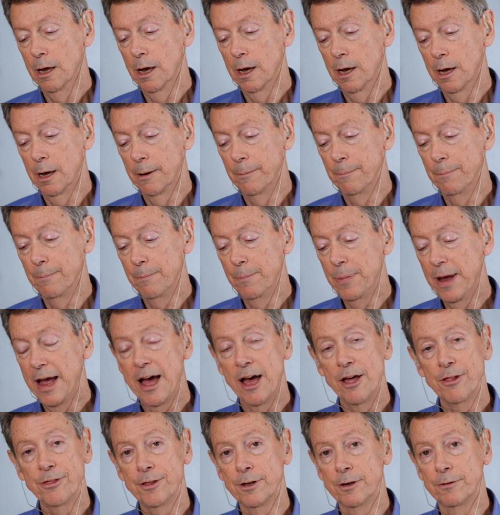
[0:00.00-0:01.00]
uh,
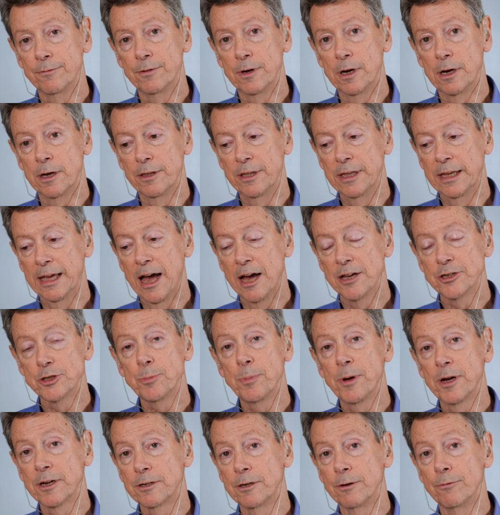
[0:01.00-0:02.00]
path of uh, the
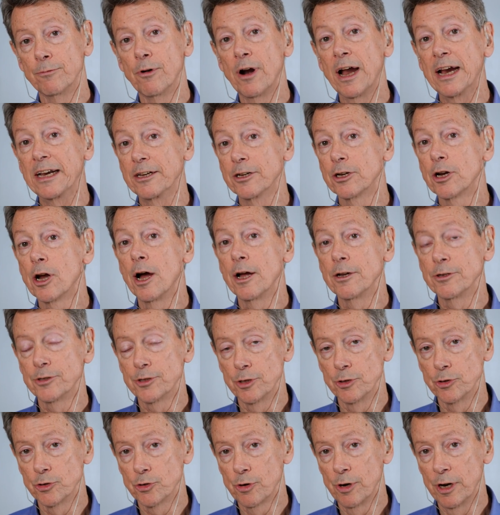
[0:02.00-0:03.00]
aspect of right
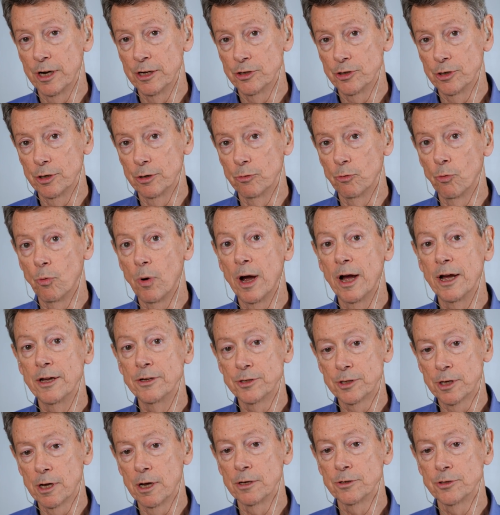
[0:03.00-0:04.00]
concentration,
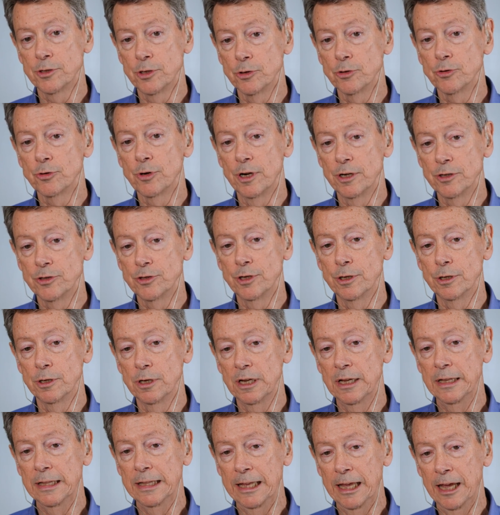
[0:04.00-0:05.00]
wise concentration
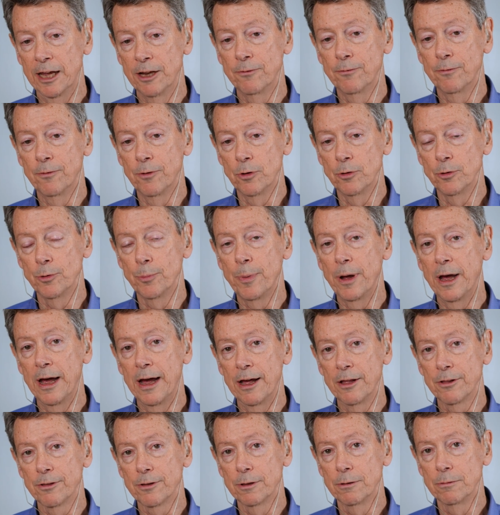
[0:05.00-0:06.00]
in the Eightfold
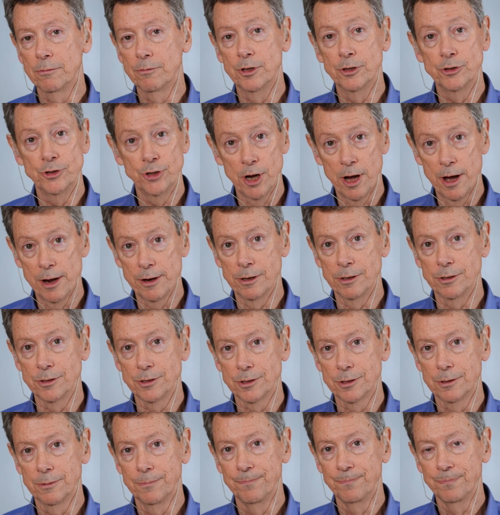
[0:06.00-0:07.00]
Path, the
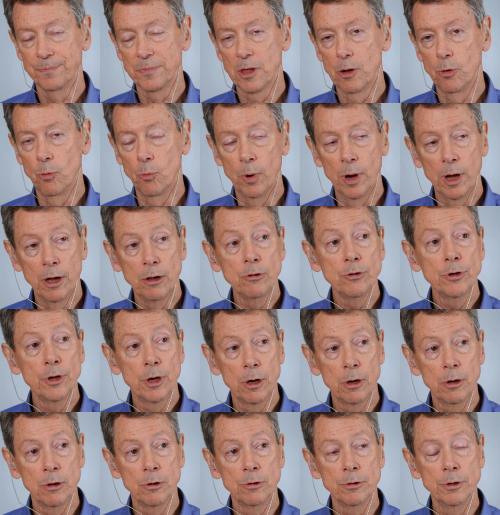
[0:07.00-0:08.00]
jhanas well
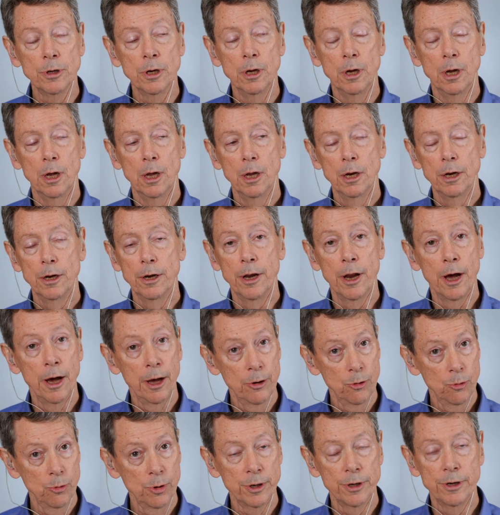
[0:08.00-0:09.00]
known,
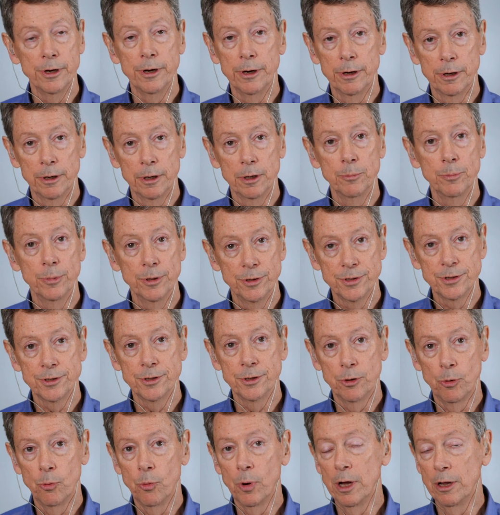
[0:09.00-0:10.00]
non ordinary, but
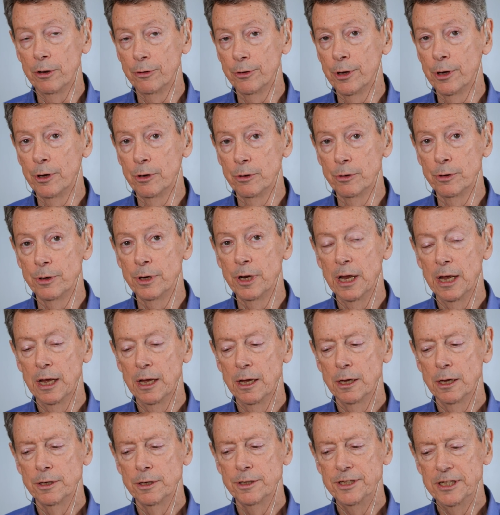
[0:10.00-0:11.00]
still well known,
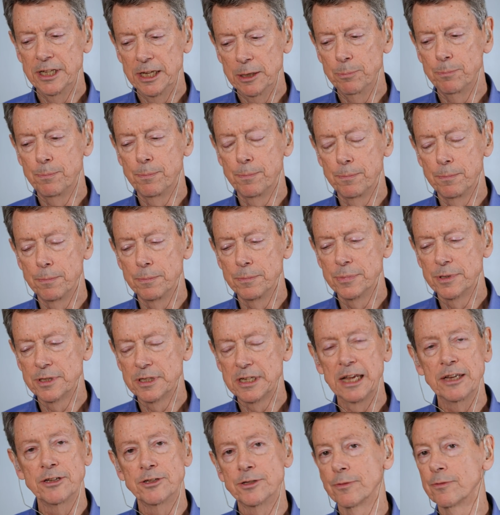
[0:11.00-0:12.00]
deep
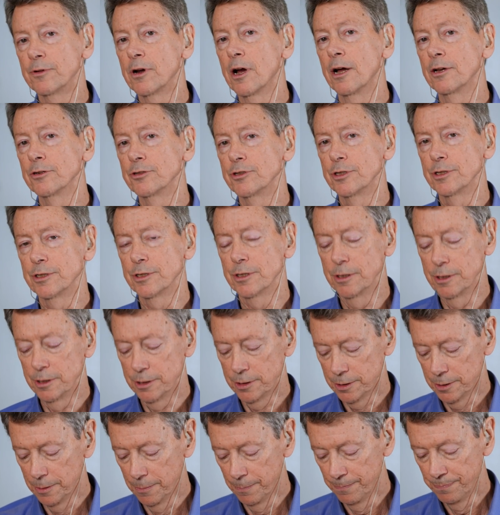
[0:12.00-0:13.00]
states of
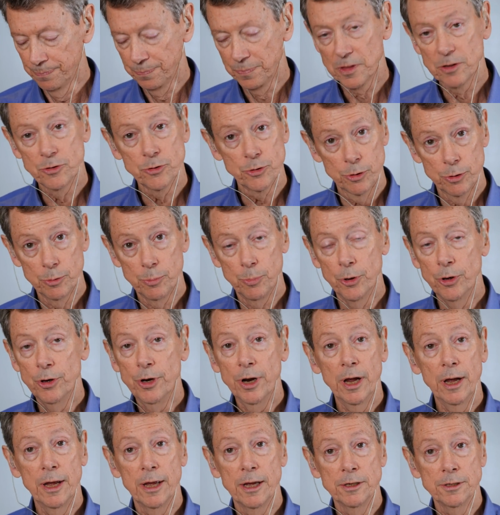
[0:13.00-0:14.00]
consciousness. So the
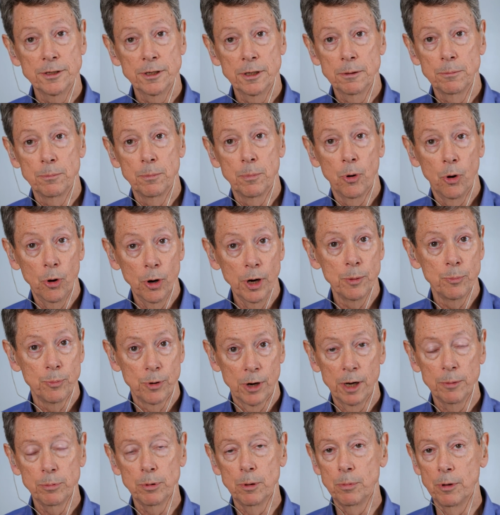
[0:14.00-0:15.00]
Buddha, as a boy,
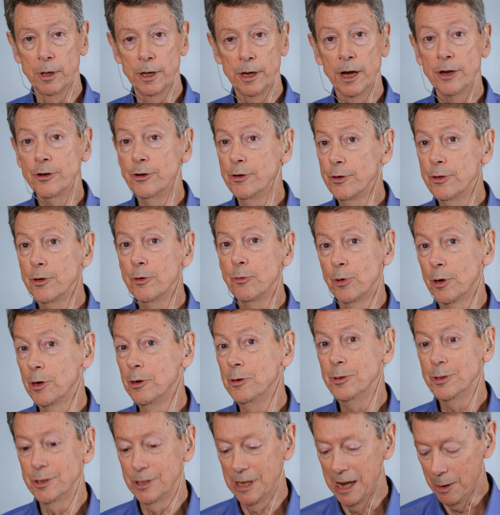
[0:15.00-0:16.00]
probably under the
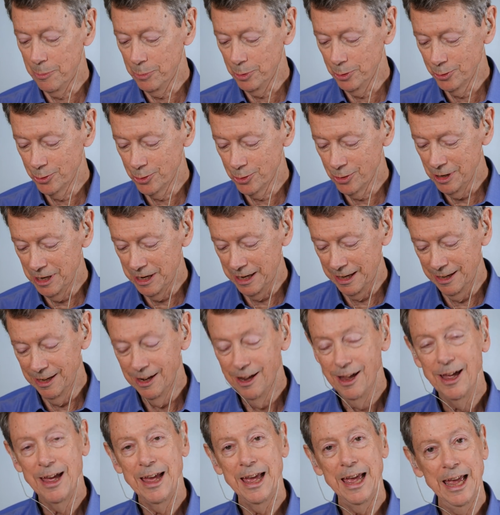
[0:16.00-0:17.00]
rose apple tree,
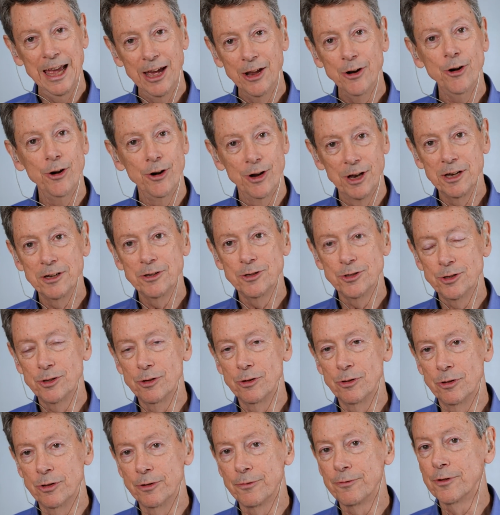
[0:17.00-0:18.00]
entered
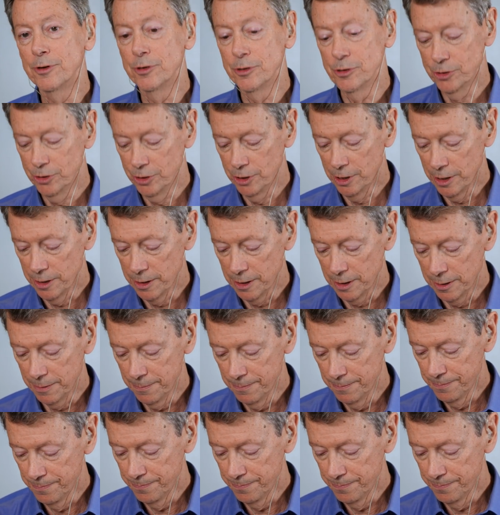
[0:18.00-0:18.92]
into the first jhana,